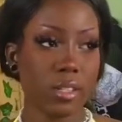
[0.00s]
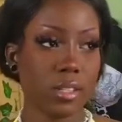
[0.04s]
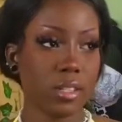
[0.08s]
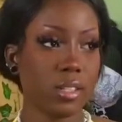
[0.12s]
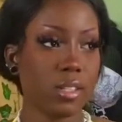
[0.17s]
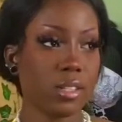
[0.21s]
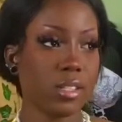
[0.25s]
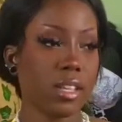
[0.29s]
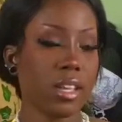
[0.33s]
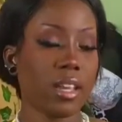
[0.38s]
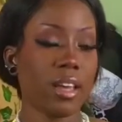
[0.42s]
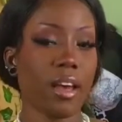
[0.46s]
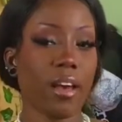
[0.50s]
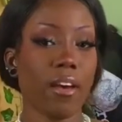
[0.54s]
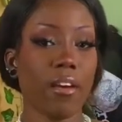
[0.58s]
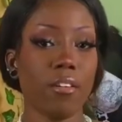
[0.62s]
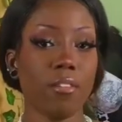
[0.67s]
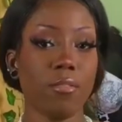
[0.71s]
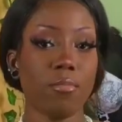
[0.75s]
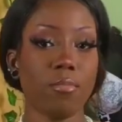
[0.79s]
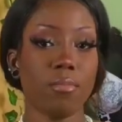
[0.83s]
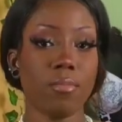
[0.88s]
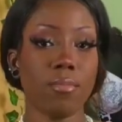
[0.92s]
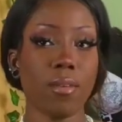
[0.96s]
They have
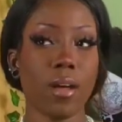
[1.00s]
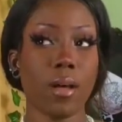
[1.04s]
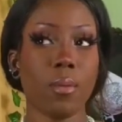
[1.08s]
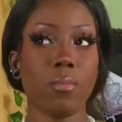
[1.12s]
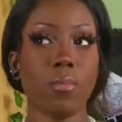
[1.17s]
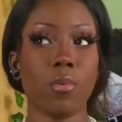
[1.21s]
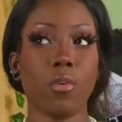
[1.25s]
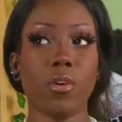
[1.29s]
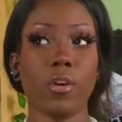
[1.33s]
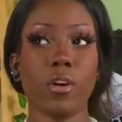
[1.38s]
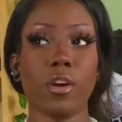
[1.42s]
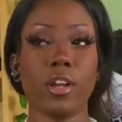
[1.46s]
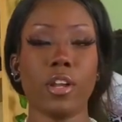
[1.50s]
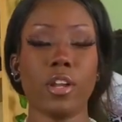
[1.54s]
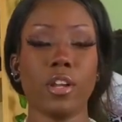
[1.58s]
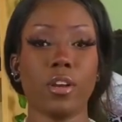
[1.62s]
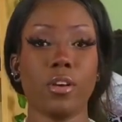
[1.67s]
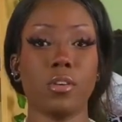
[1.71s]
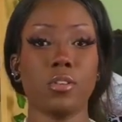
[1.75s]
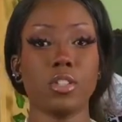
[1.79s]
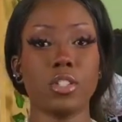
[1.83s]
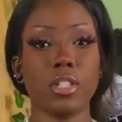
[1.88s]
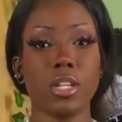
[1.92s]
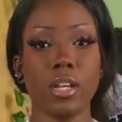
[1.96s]
a more, you know,
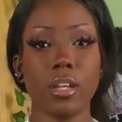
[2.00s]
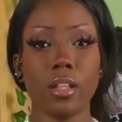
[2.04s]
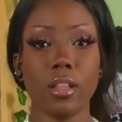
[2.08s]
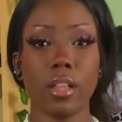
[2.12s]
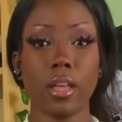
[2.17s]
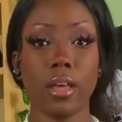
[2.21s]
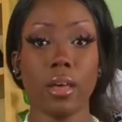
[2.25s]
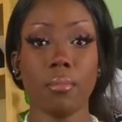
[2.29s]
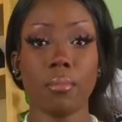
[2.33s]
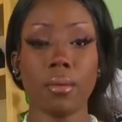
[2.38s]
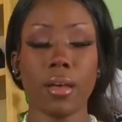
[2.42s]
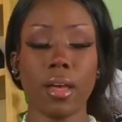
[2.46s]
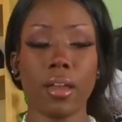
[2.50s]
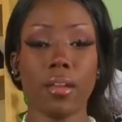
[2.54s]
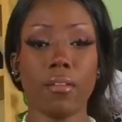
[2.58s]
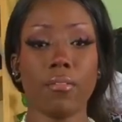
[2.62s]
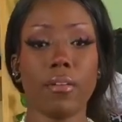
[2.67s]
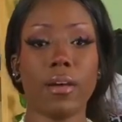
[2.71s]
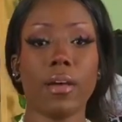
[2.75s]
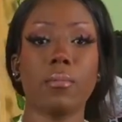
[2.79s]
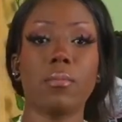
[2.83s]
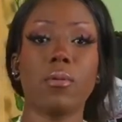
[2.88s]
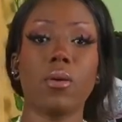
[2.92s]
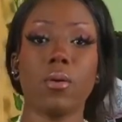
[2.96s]
chic glam kind of vibe
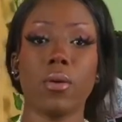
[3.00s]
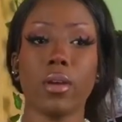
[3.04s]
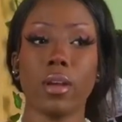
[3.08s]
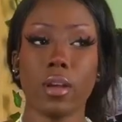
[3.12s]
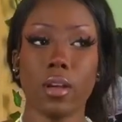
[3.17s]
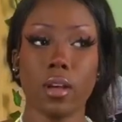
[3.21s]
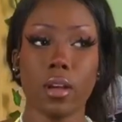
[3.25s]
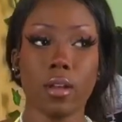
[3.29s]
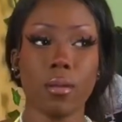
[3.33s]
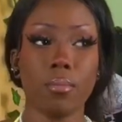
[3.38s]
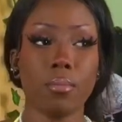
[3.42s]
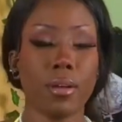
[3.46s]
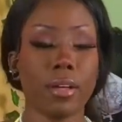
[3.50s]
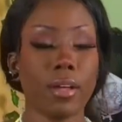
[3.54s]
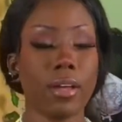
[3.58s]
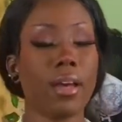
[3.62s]
going on, but